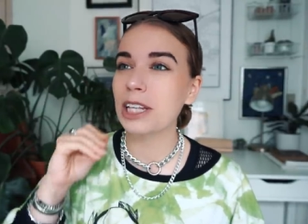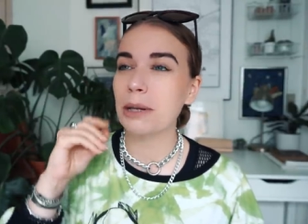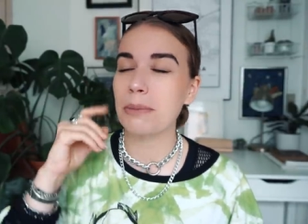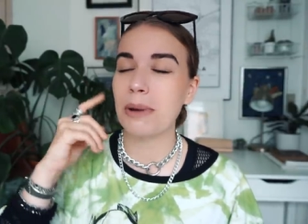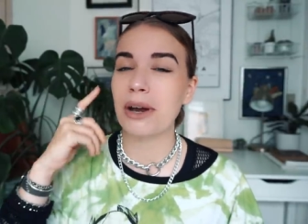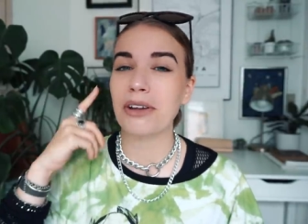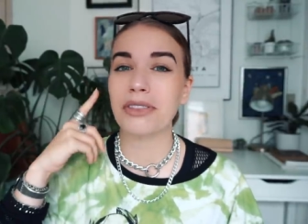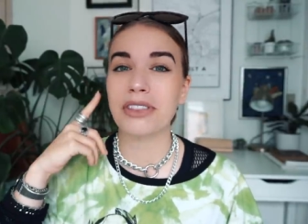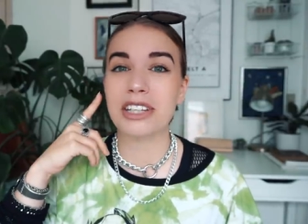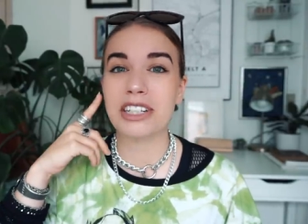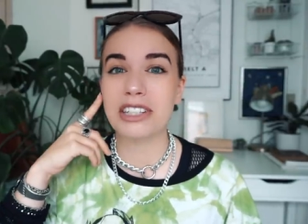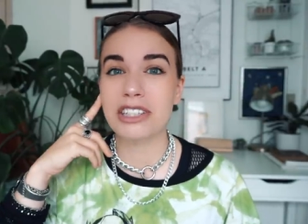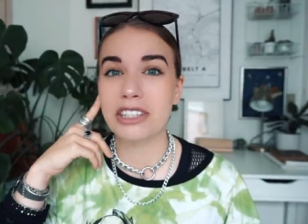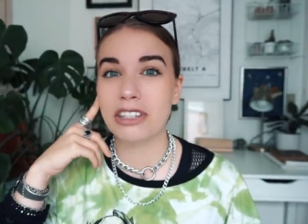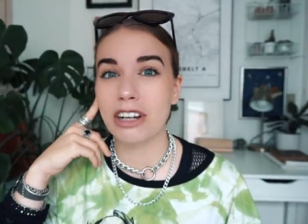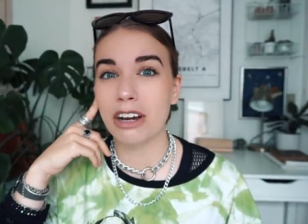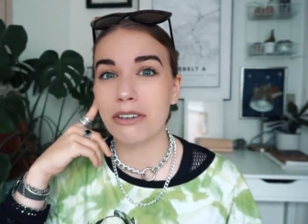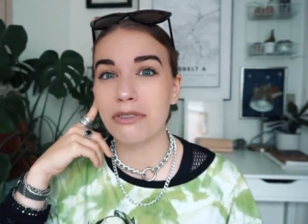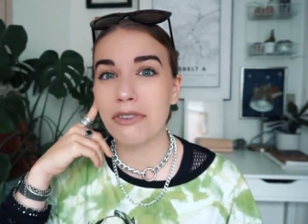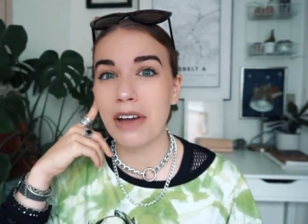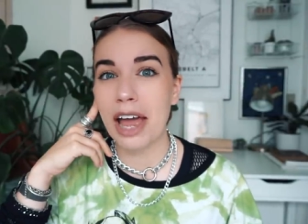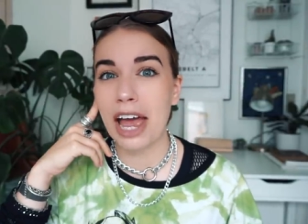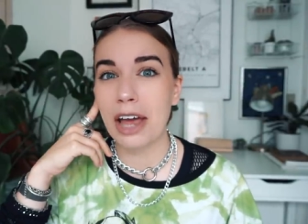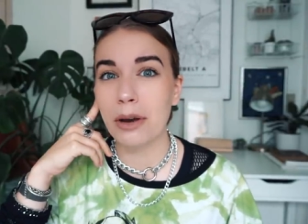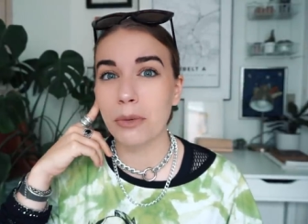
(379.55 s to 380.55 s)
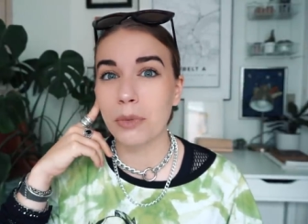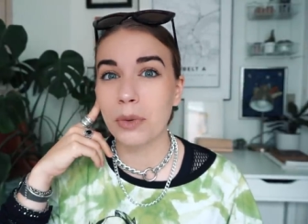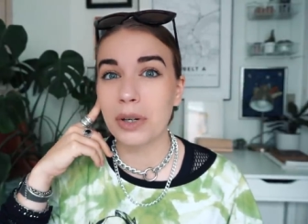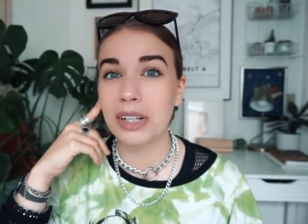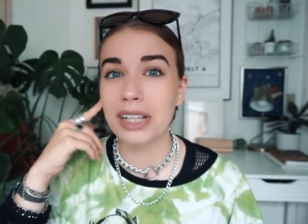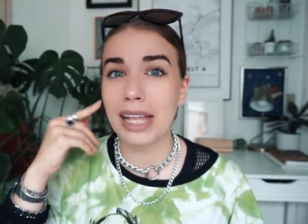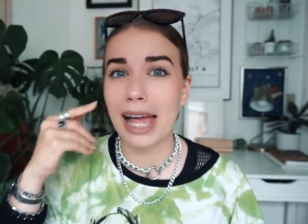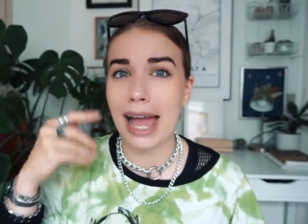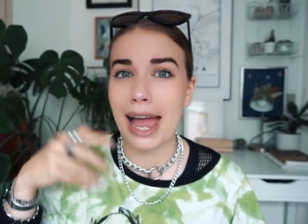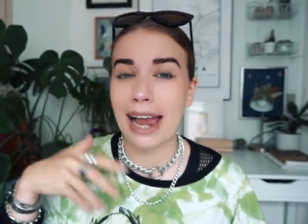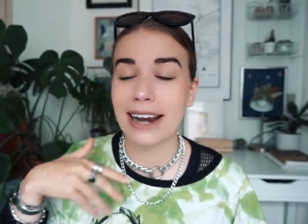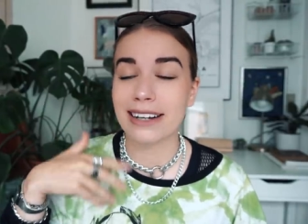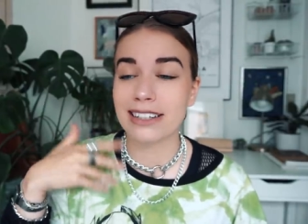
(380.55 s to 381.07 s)
about this stuff and
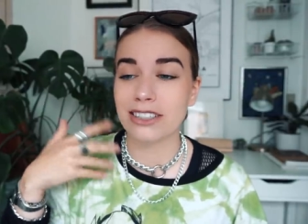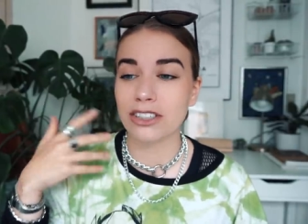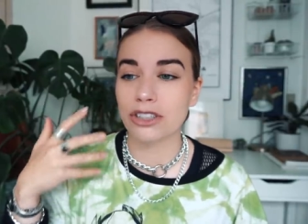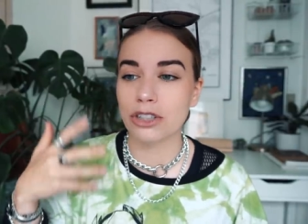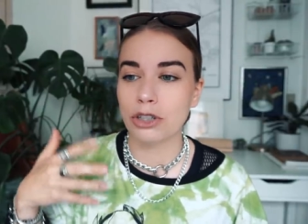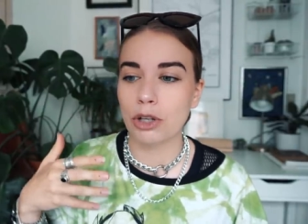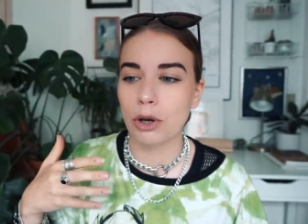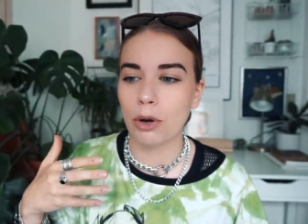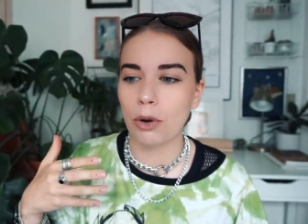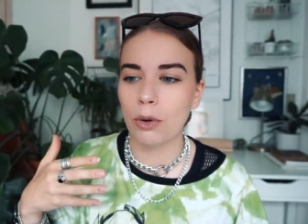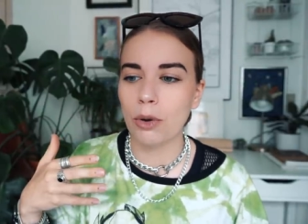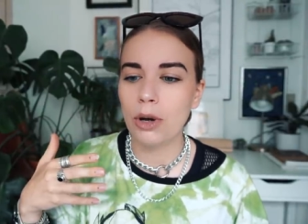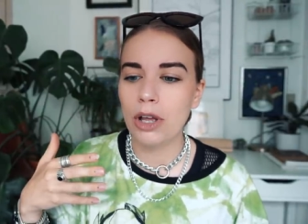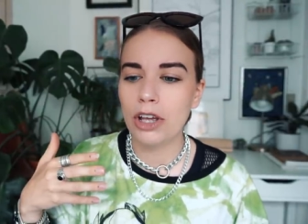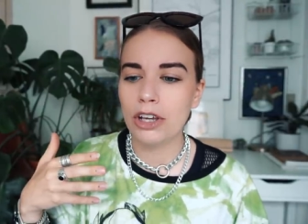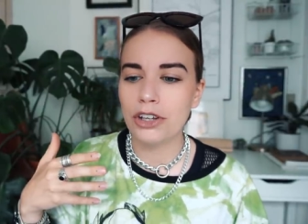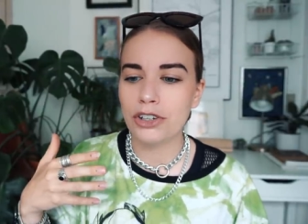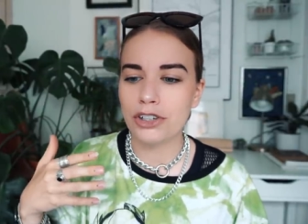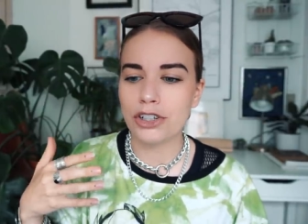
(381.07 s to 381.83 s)
will act as though